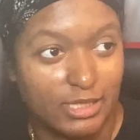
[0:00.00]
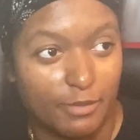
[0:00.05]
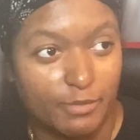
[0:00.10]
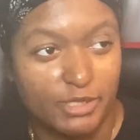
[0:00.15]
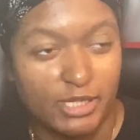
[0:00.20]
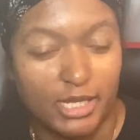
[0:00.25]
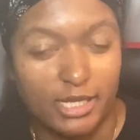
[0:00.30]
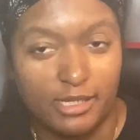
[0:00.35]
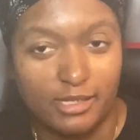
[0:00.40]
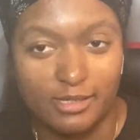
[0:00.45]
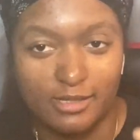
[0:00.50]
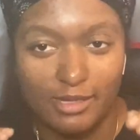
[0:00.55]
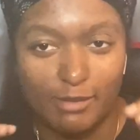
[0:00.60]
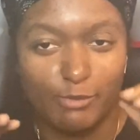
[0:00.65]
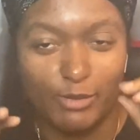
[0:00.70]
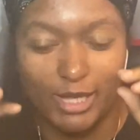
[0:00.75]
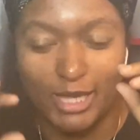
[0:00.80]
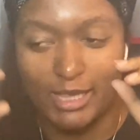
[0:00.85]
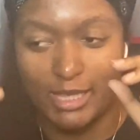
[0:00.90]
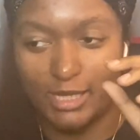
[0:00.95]
was like,
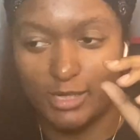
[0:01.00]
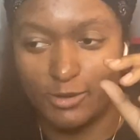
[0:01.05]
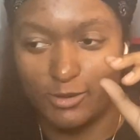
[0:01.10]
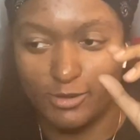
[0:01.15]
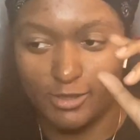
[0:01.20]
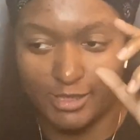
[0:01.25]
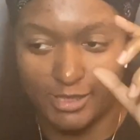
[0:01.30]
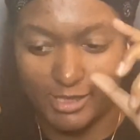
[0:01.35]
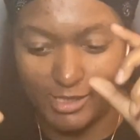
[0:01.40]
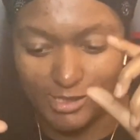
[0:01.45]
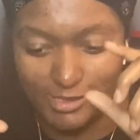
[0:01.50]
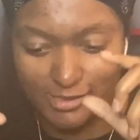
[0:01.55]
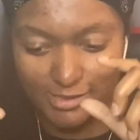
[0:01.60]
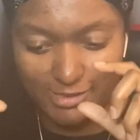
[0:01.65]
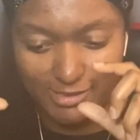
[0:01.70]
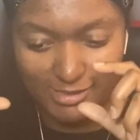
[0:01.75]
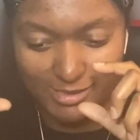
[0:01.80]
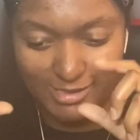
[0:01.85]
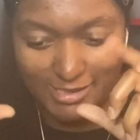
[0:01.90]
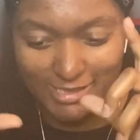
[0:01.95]
but I like all of these
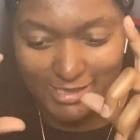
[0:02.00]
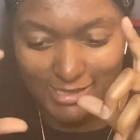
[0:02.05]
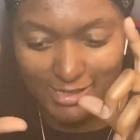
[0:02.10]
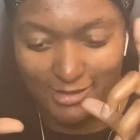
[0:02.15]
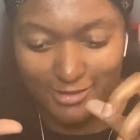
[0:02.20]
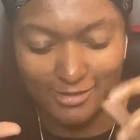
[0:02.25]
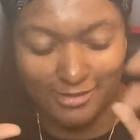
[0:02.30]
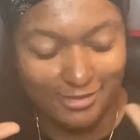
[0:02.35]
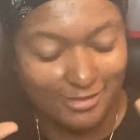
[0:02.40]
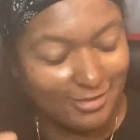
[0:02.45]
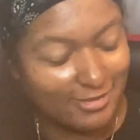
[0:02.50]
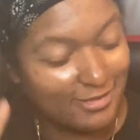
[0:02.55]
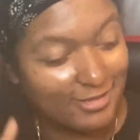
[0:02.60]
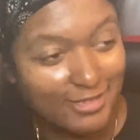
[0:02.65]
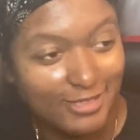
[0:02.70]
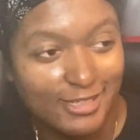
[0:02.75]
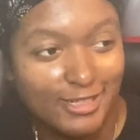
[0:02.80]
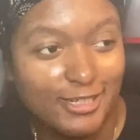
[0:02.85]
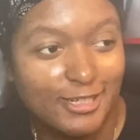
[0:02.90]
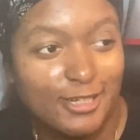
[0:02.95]
and it's hard.
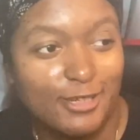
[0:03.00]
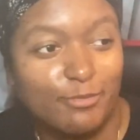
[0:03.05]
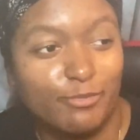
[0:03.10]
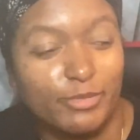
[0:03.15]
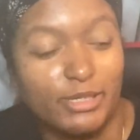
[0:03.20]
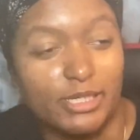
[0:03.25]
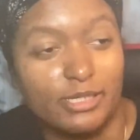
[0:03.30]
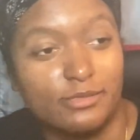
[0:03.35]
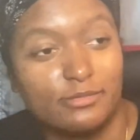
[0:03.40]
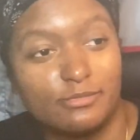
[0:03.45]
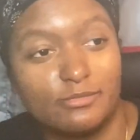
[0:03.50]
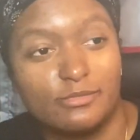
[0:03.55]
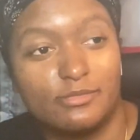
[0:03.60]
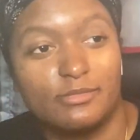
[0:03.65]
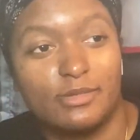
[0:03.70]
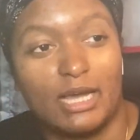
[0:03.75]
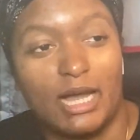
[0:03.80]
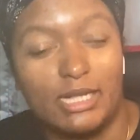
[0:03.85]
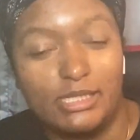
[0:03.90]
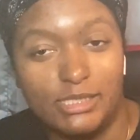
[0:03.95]
But
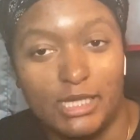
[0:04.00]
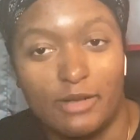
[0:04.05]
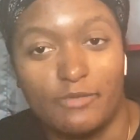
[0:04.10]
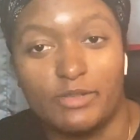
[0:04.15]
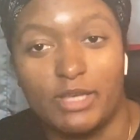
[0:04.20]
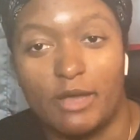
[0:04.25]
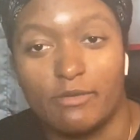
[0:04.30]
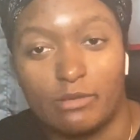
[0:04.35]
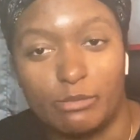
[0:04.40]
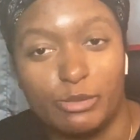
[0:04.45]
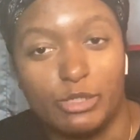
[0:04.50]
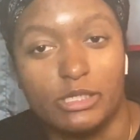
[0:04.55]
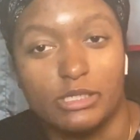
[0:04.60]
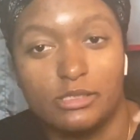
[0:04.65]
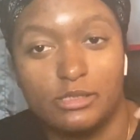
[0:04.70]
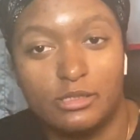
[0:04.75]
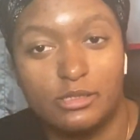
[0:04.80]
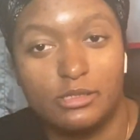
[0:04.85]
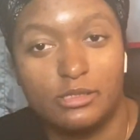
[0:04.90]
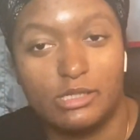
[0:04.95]
I'll definitely have to put
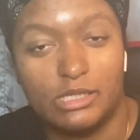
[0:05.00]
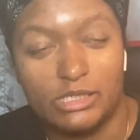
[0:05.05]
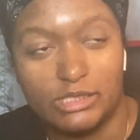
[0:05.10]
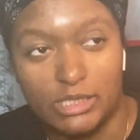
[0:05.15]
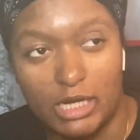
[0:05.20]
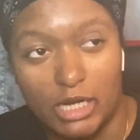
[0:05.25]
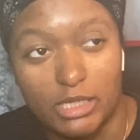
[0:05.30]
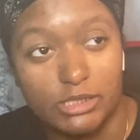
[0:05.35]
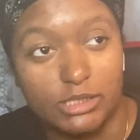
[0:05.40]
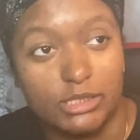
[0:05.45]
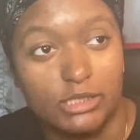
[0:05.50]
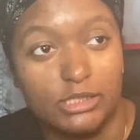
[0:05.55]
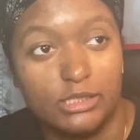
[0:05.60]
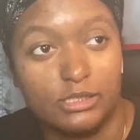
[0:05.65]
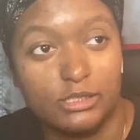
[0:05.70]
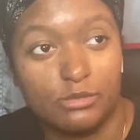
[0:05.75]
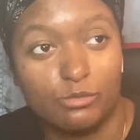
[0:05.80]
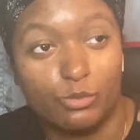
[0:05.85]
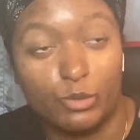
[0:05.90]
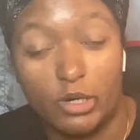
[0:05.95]
Itachi
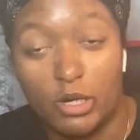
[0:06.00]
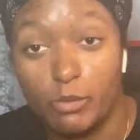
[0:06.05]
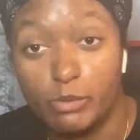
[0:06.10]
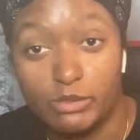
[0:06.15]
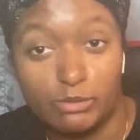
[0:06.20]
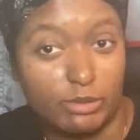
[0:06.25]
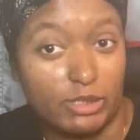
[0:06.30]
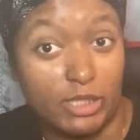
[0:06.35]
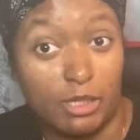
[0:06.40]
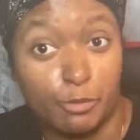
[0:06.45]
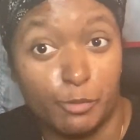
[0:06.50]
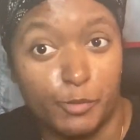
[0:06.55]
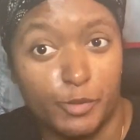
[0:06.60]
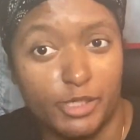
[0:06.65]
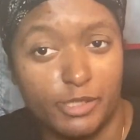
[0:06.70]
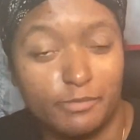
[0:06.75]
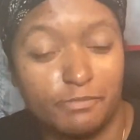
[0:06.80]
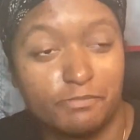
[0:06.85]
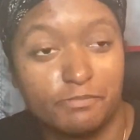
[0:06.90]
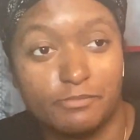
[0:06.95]
will always be number
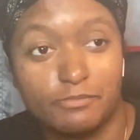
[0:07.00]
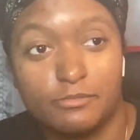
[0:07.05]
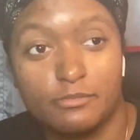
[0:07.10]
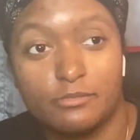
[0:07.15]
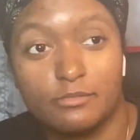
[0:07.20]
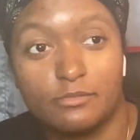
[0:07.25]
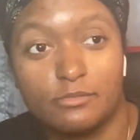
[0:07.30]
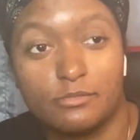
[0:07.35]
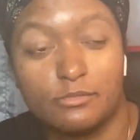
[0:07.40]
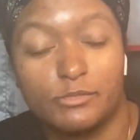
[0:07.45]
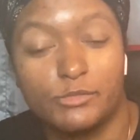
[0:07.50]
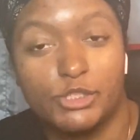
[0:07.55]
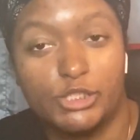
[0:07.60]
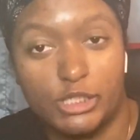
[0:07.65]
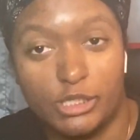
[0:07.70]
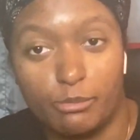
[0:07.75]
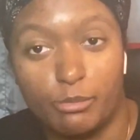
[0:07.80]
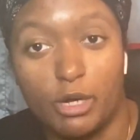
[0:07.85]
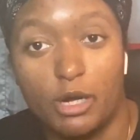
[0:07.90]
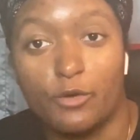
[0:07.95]
1,
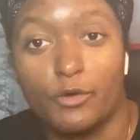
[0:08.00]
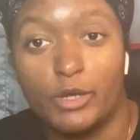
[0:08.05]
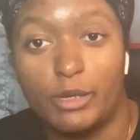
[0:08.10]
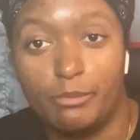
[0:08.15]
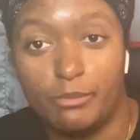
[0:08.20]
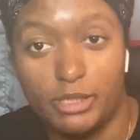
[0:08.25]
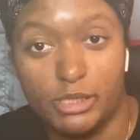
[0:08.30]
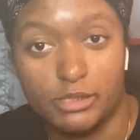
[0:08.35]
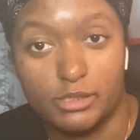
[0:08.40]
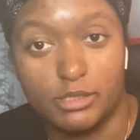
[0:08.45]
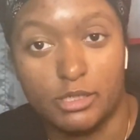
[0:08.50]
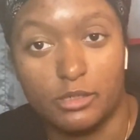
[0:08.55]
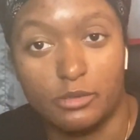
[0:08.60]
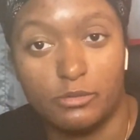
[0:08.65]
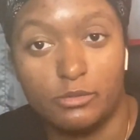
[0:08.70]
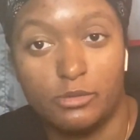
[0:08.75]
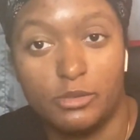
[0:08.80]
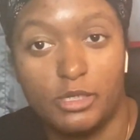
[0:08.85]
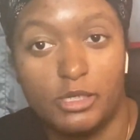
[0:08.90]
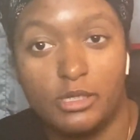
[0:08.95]
Shikamaru and Minato,
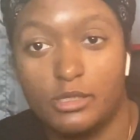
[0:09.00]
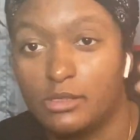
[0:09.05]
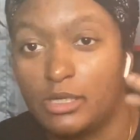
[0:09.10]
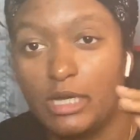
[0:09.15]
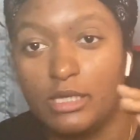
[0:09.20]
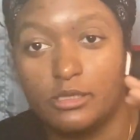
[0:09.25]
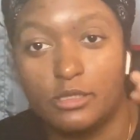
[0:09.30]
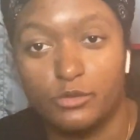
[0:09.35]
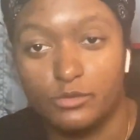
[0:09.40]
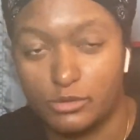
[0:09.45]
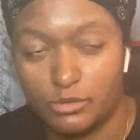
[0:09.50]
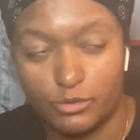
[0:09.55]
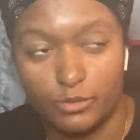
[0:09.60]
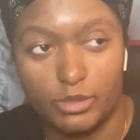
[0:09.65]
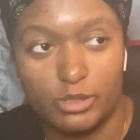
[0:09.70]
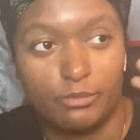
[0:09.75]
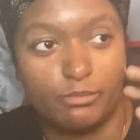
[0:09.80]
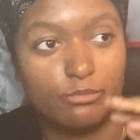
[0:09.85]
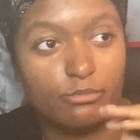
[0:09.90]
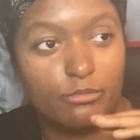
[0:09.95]
like those
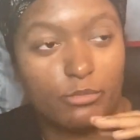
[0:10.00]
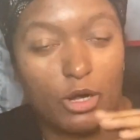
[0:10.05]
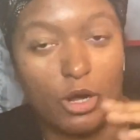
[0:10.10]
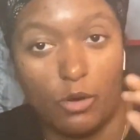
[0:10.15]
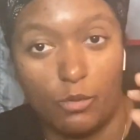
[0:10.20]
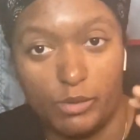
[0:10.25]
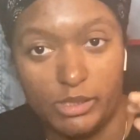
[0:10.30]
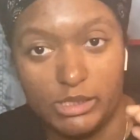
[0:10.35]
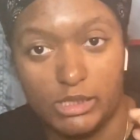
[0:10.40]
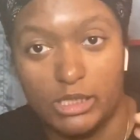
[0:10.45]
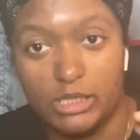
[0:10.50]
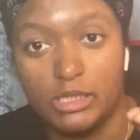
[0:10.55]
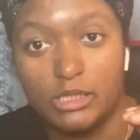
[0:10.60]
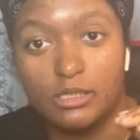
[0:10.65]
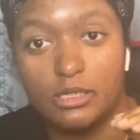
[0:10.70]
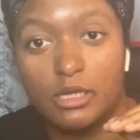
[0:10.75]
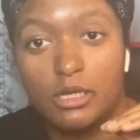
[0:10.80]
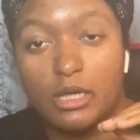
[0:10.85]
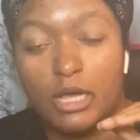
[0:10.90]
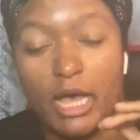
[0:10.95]
3 always lit.
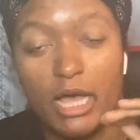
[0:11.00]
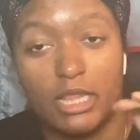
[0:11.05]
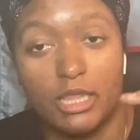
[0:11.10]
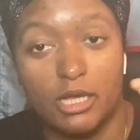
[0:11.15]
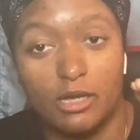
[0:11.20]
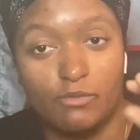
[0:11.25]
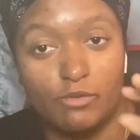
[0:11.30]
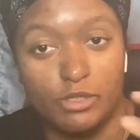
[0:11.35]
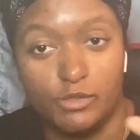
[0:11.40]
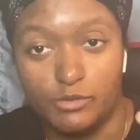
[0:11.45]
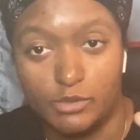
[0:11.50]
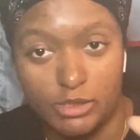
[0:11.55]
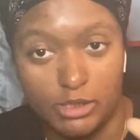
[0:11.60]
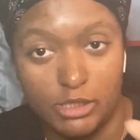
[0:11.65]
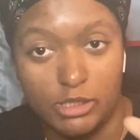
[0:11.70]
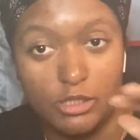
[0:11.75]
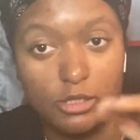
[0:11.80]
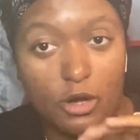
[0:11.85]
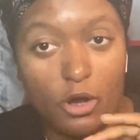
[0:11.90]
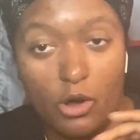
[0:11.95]
I love
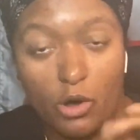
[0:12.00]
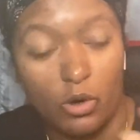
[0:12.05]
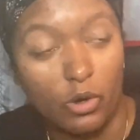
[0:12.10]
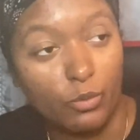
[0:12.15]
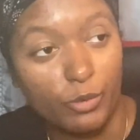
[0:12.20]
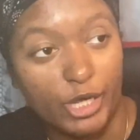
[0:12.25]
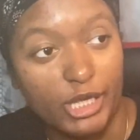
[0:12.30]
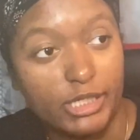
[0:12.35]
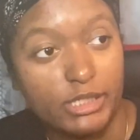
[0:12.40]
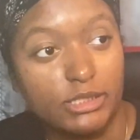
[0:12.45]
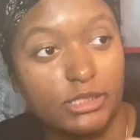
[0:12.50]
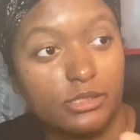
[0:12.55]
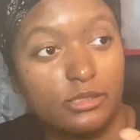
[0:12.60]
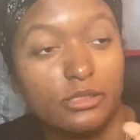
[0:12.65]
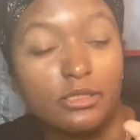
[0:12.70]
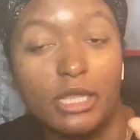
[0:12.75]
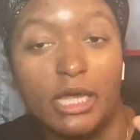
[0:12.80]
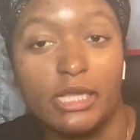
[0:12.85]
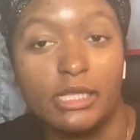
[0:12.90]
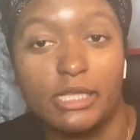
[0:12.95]
Lucy, always.
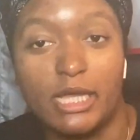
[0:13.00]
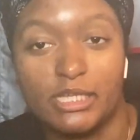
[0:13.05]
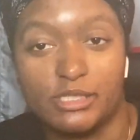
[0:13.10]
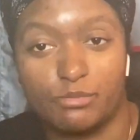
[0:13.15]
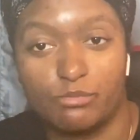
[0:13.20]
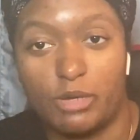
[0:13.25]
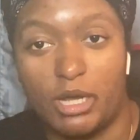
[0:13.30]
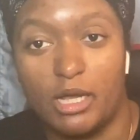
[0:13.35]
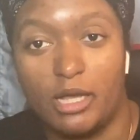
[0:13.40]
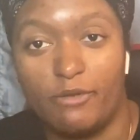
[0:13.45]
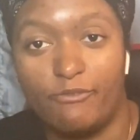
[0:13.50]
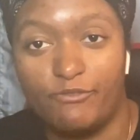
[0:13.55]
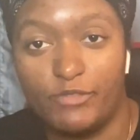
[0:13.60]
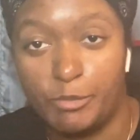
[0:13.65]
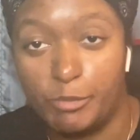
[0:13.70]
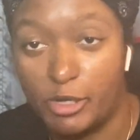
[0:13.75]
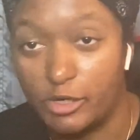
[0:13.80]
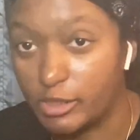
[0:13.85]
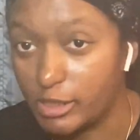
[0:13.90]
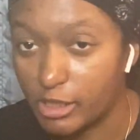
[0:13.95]
Like, that's my
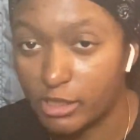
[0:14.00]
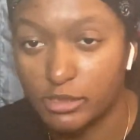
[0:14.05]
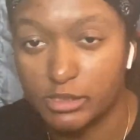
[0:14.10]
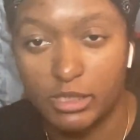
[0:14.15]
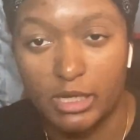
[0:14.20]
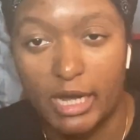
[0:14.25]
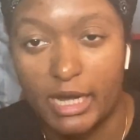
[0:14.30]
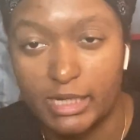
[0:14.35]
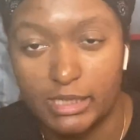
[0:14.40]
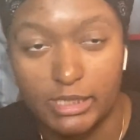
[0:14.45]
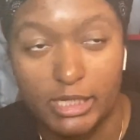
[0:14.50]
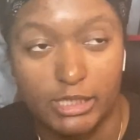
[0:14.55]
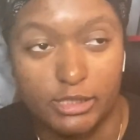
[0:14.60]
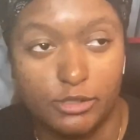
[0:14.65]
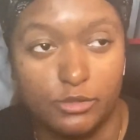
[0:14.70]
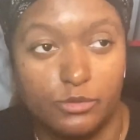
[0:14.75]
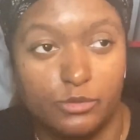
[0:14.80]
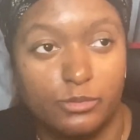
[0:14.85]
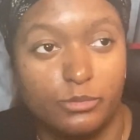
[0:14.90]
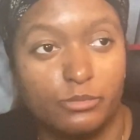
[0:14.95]
female character I connect
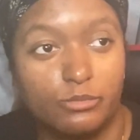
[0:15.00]
to